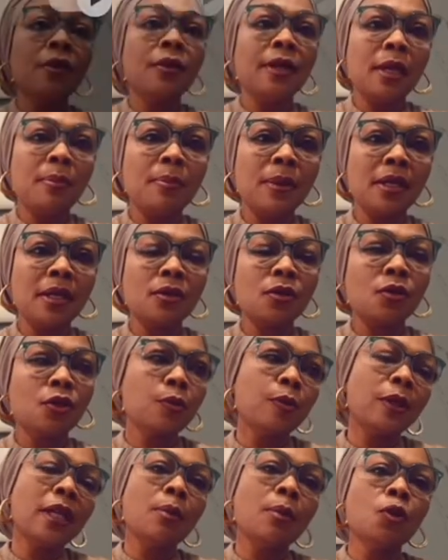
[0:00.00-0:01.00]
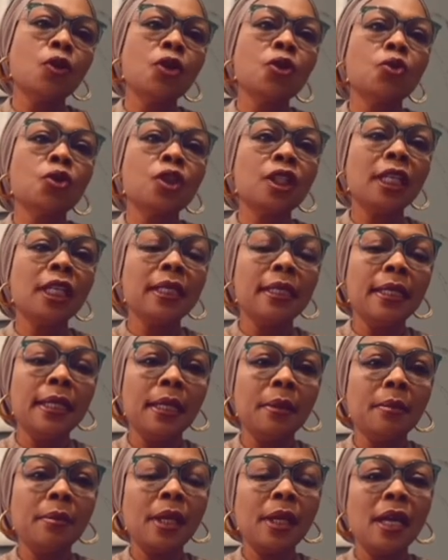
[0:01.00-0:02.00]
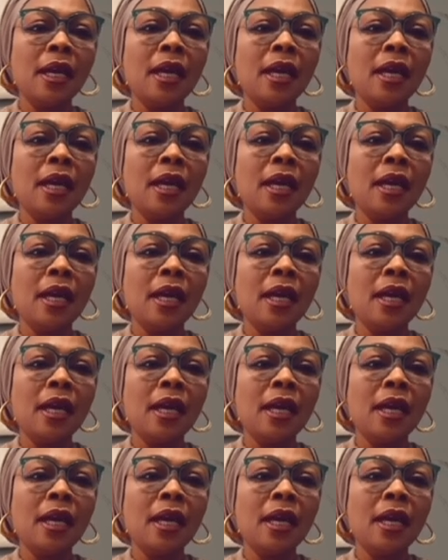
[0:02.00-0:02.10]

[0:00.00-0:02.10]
other pastors, but I'm going to take them